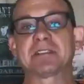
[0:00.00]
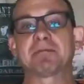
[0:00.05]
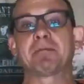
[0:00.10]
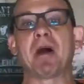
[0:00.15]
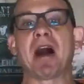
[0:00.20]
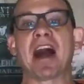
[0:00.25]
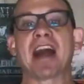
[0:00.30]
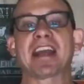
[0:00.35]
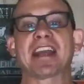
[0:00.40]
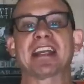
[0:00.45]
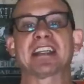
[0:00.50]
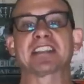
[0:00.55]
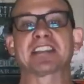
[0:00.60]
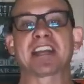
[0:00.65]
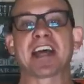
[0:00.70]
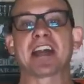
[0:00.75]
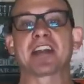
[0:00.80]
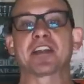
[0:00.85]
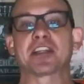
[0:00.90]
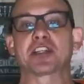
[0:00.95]
bike,
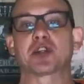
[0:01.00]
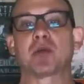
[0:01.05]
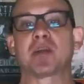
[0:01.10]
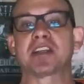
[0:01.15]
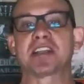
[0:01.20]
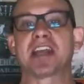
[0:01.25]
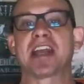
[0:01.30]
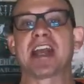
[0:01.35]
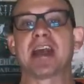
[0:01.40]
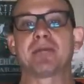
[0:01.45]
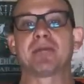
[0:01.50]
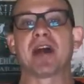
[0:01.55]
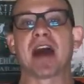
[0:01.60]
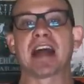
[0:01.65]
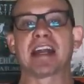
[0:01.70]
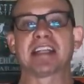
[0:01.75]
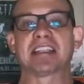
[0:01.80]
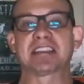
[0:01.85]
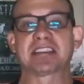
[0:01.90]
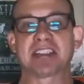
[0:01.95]
instead of the Twin Cam
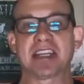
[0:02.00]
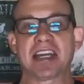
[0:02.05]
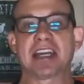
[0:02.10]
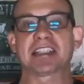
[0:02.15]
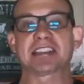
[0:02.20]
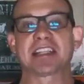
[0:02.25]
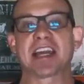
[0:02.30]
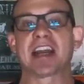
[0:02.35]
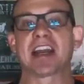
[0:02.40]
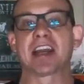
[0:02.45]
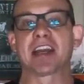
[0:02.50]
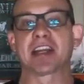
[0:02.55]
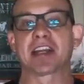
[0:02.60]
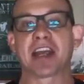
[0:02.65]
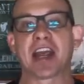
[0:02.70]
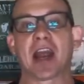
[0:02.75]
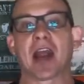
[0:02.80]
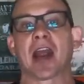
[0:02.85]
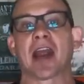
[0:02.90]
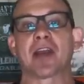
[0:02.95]
96 that it had
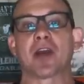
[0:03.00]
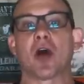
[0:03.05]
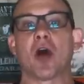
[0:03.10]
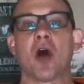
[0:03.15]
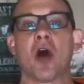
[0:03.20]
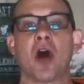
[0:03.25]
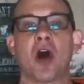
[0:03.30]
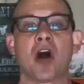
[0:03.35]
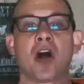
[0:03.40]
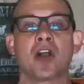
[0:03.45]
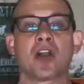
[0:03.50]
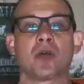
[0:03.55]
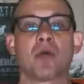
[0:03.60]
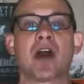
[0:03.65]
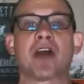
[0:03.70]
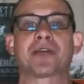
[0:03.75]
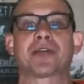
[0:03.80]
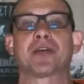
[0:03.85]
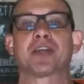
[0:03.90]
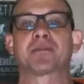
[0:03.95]
carried all the
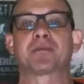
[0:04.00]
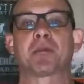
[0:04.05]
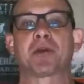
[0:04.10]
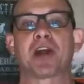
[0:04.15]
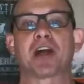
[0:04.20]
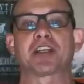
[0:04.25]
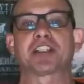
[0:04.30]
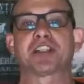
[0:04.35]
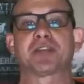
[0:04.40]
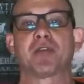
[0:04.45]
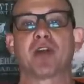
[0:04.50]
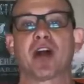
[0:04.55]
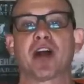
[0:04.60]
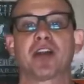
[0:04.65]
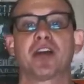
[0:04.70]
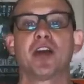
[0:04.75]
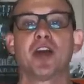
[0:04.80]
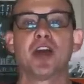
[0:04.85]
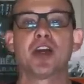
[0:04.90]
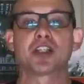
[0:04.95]
way through its production run,
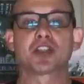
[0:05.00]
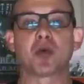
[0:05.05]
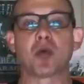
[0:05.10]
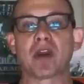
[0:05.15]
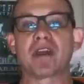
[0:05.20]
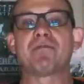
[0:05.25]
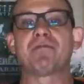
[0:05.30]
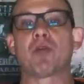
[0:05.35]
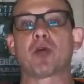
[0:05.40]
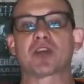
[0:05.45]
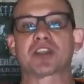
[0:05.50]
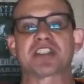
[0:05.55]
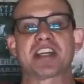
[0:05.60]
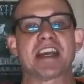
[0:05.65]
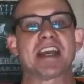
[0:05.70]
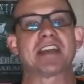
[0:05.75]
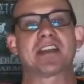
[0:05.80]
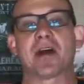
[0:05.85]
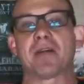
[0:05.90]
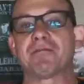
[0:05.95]

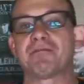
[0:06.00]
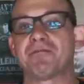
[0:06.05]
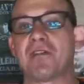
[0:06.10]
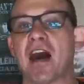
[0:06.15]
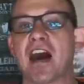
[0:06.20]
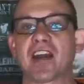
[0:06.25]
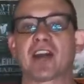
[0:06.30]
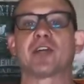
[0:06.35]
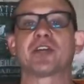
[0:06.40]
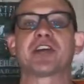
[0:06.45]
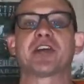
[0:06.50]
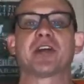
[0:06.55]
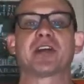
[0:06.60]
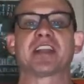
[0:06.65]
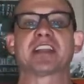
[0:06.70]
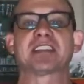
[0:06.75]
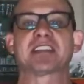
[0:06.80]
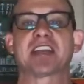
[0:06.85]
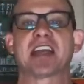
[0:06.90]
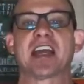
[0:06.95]
2014, the final year of
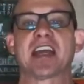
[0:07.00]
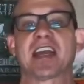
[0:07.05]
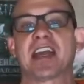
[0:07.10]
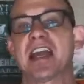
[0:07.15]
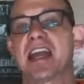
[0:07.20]
this thing,